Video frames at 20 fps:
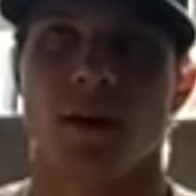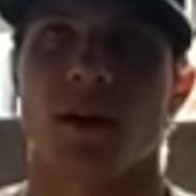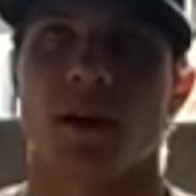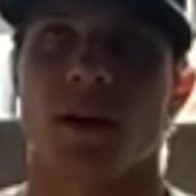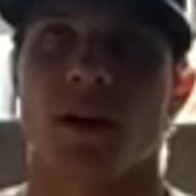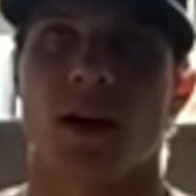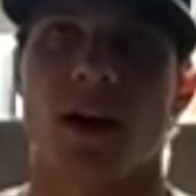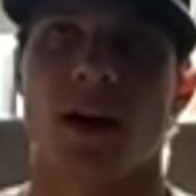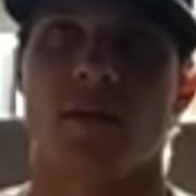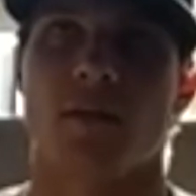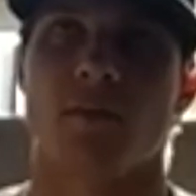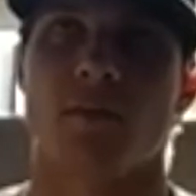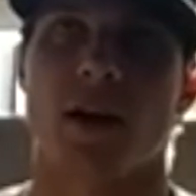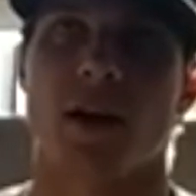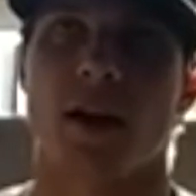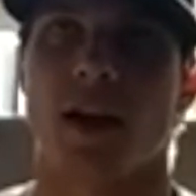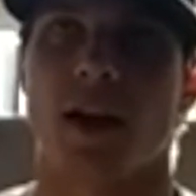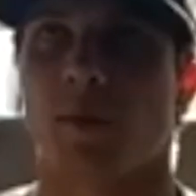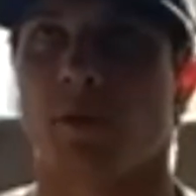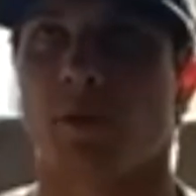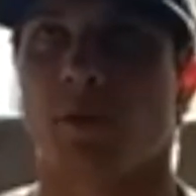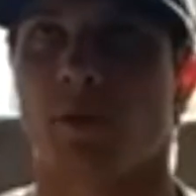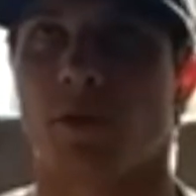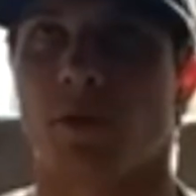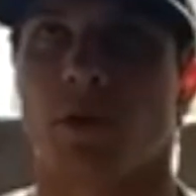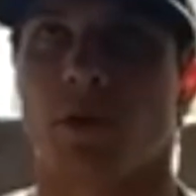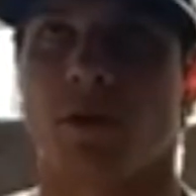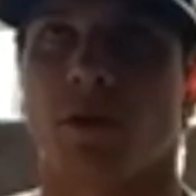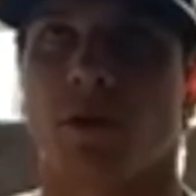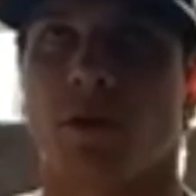I have my Amarillo
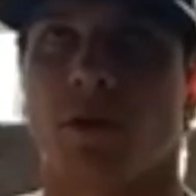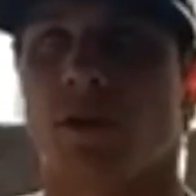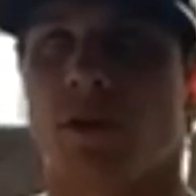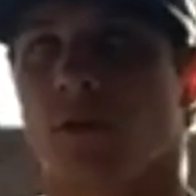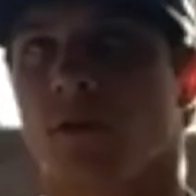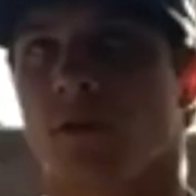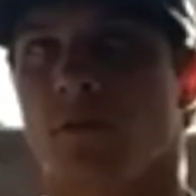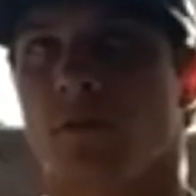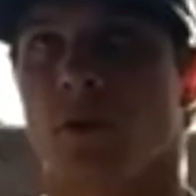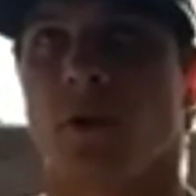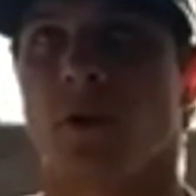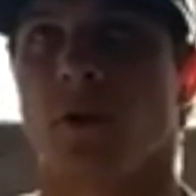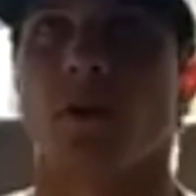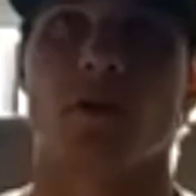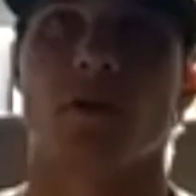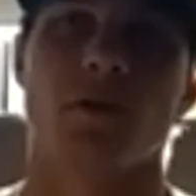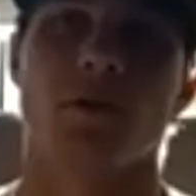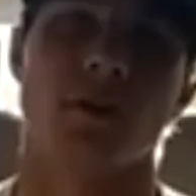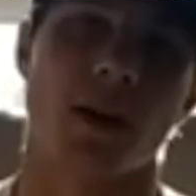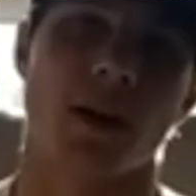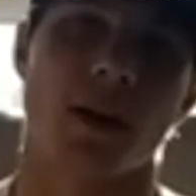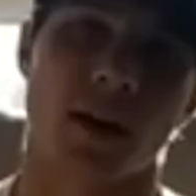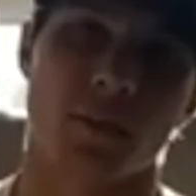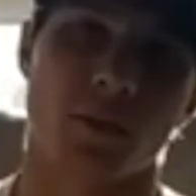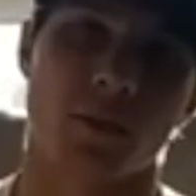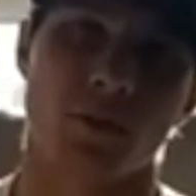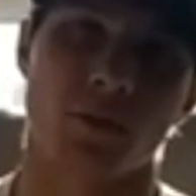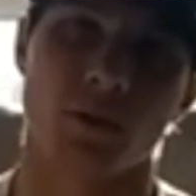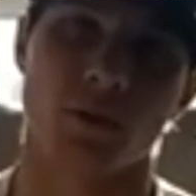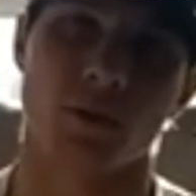or Hillsborough to
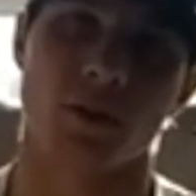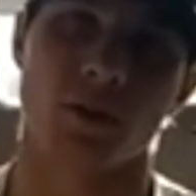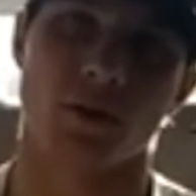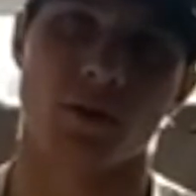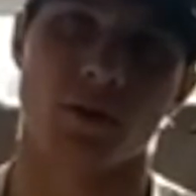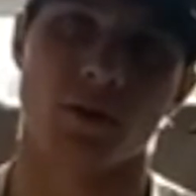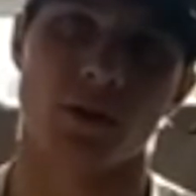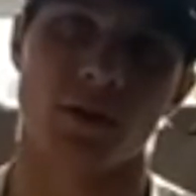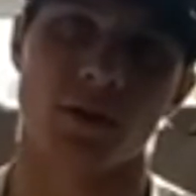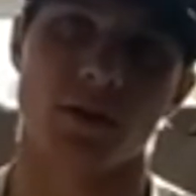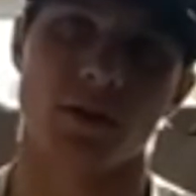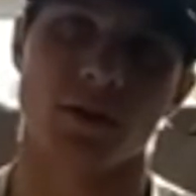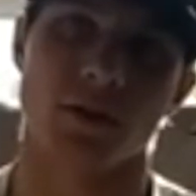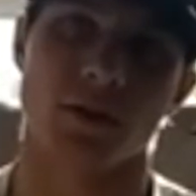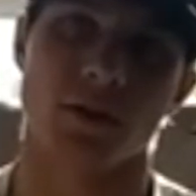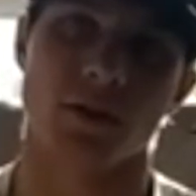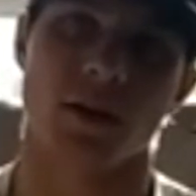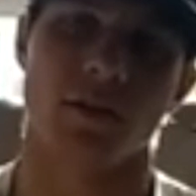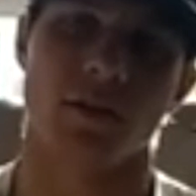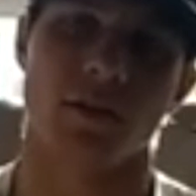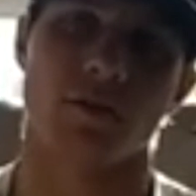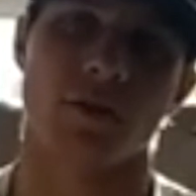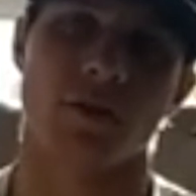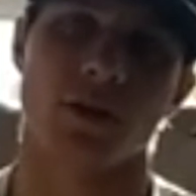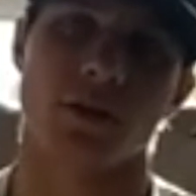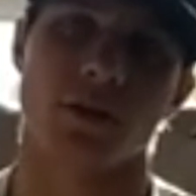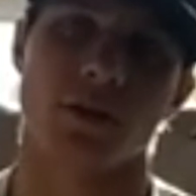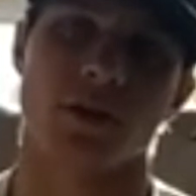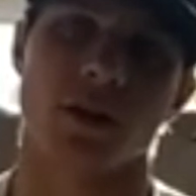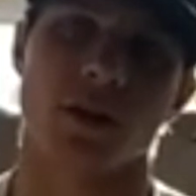Amarillo cleats that I
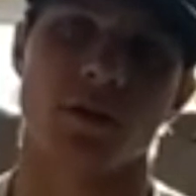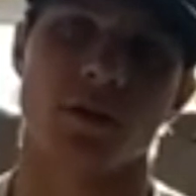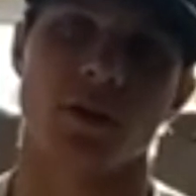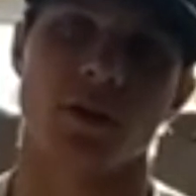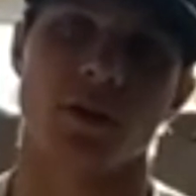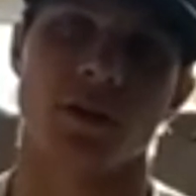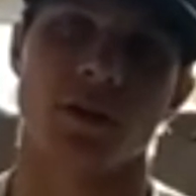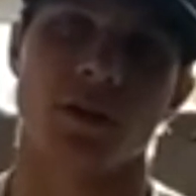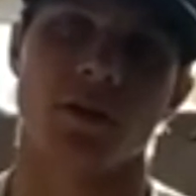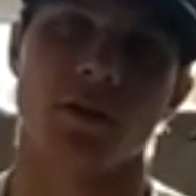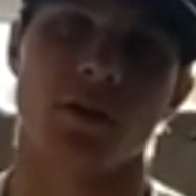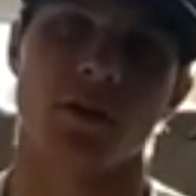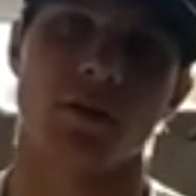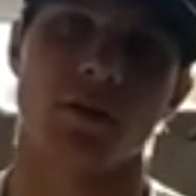finished out the year,